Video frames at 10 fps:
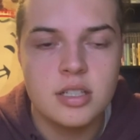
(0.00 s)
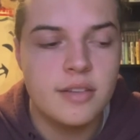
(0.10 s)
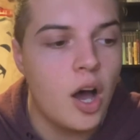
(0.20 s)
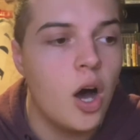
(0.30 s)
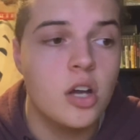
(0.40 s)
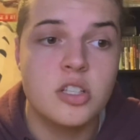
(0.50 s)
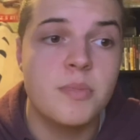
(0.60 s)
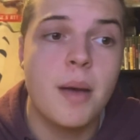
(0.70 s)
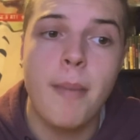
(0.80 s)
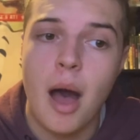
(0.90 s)
You never asked
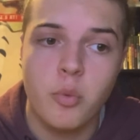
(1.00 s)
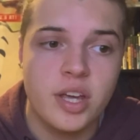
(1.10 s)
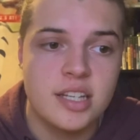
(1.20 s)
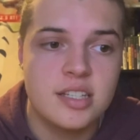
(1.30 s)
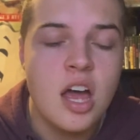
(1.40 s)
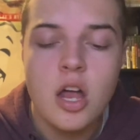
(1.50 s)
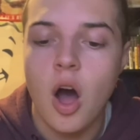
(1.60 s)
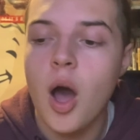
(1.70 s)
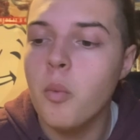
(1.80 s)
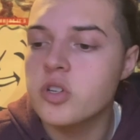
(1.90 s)
me about this.
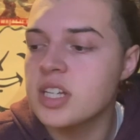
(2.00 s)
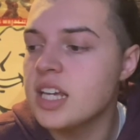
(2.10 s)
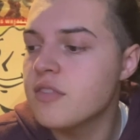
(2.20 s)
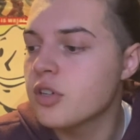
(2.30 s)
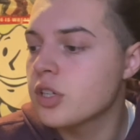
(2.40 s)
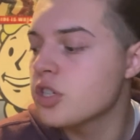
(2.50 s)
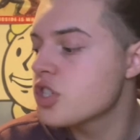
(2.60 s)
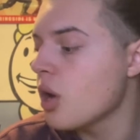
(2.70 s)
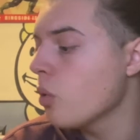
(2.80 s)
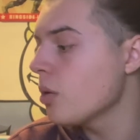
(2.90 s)
I wasn't even
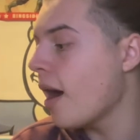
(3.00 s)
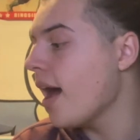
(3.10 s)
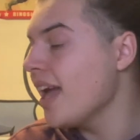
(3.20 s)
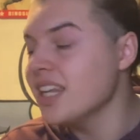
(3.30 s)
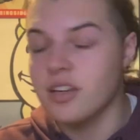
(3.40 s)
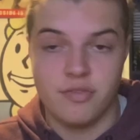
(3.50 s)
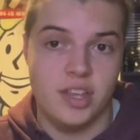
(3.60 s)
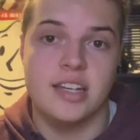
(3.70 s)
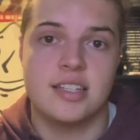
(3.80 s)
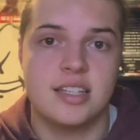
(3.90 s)
consoled about any of
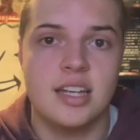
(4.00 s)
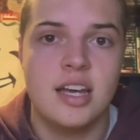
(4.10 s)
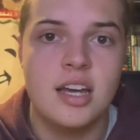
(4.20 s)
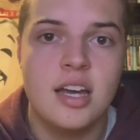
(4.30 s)
this.